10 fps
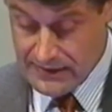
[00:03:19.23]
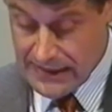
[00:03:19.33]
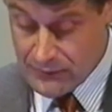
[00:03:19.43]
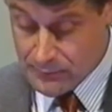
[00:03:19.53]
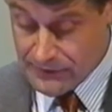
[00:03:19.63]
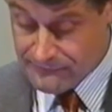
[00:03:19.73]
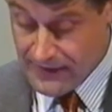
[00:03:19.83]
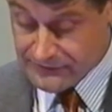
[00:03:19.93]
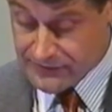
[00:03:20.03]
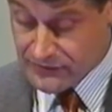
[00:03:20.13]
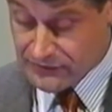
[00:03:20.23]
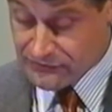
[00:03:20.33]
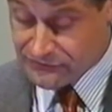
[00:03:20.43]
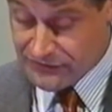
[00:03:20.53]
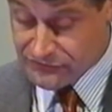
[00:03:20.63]
He will be fighting the
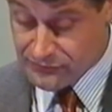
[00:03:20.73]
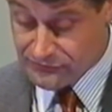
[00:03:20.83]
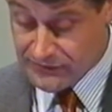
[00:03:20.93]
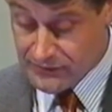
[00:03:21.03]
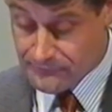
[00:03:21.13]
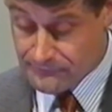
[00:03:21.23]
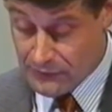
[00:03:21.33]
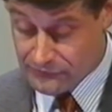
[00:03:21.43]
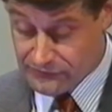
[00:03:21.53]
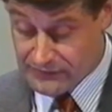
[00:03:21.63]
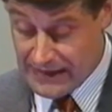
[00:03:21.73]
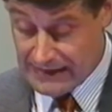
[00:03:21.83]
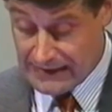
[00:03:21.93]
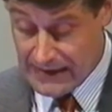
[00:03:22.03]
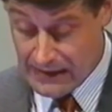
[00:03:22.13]
constituency of Folkestone
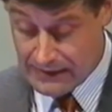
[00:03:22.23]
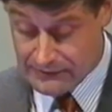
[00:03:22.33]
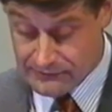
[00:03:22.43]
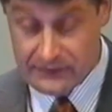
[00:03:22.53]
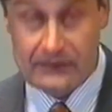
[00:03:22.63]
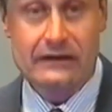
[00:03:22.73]
and Hythe.